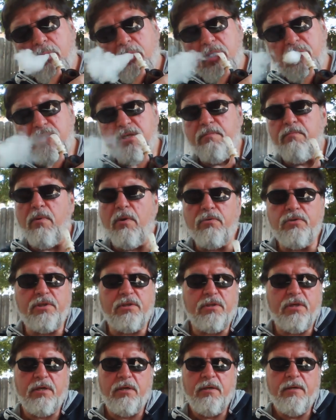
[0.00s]
Listen,
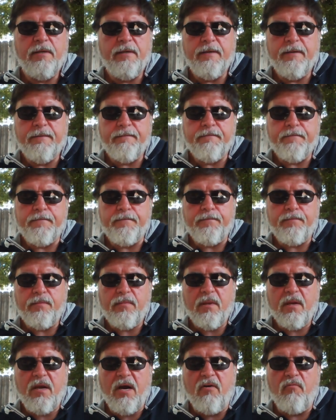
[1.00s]
most
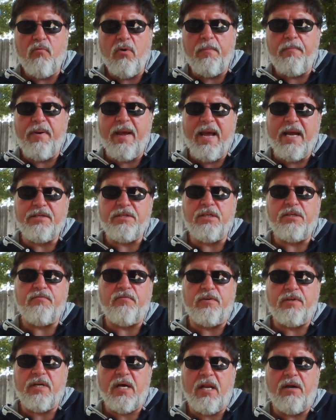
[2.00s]
of what passes
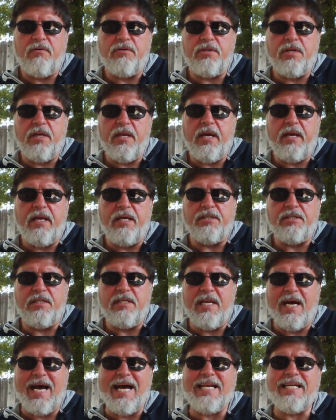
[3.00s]
for tolerance today is
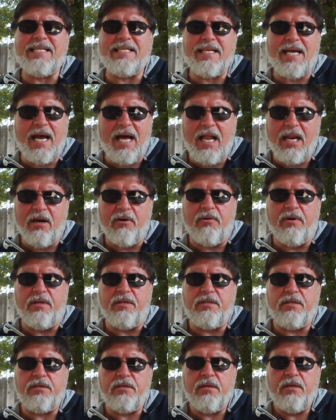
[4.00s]
not
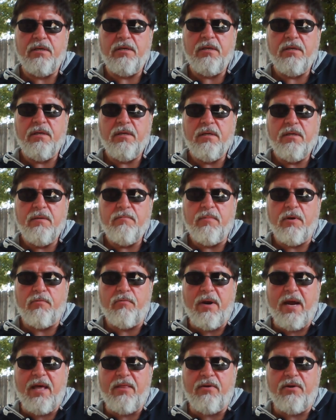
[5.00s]
tolerance, but
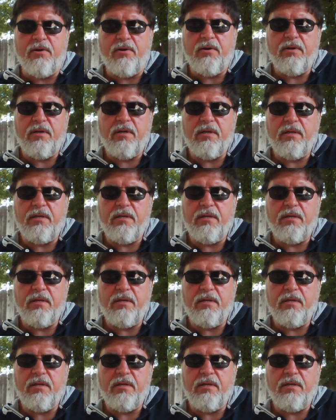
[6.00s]
rather